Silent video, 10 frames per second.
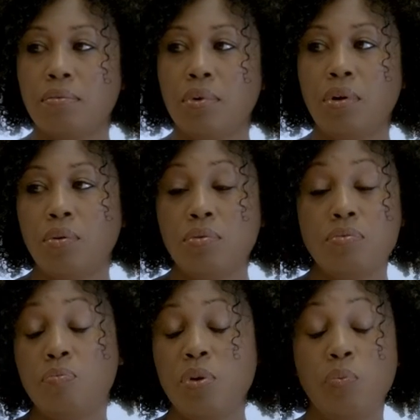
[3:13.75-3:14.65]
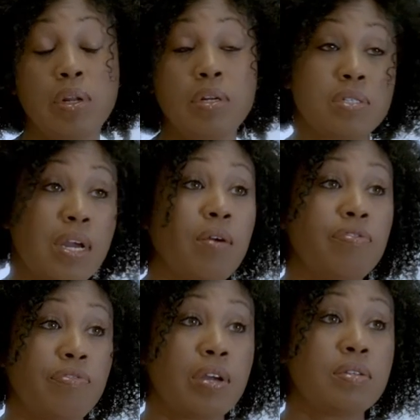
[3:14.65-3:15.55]
You know, be willing to
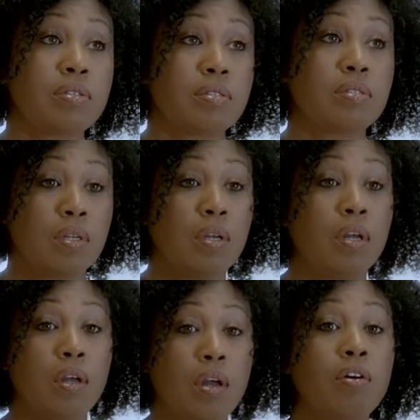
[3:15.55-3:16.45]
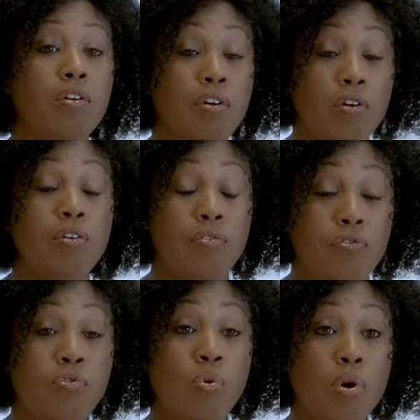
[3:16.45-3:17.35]
sacrifice
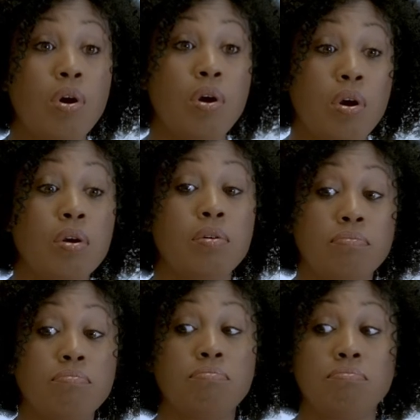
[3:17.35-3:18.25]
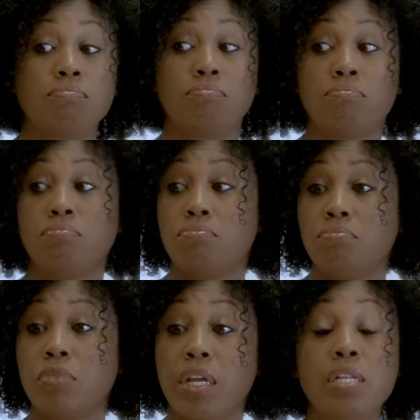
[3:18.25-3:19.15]
for
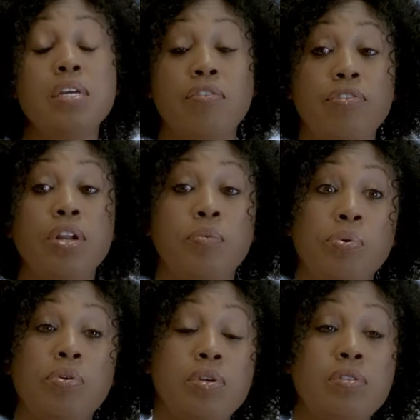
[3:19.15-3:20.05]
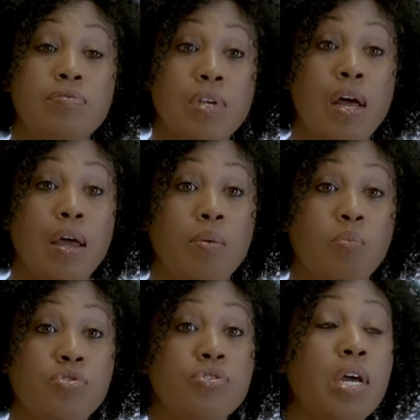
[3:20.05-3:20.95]
indefinite periods of time,
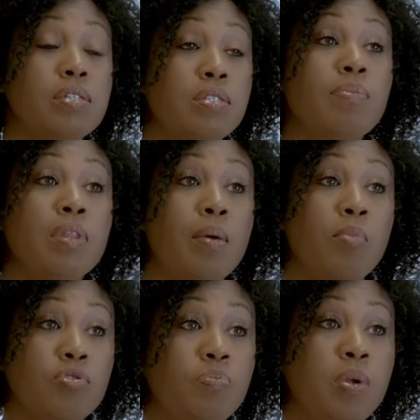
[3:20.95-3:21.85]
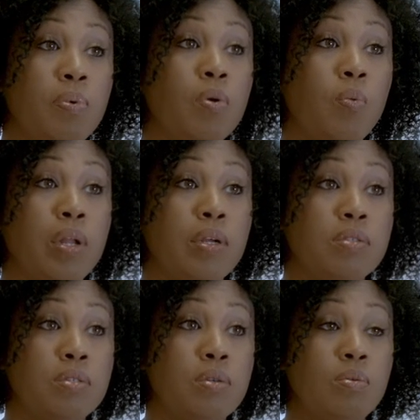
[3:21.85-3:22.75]
which is not something that most people are willing
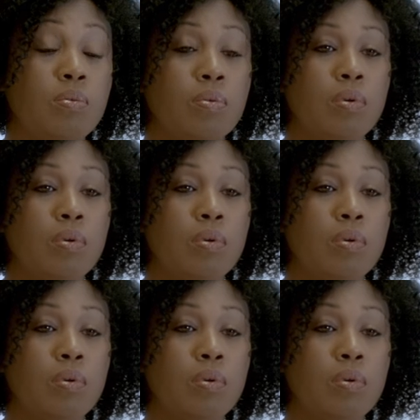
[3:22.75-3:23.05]
to do.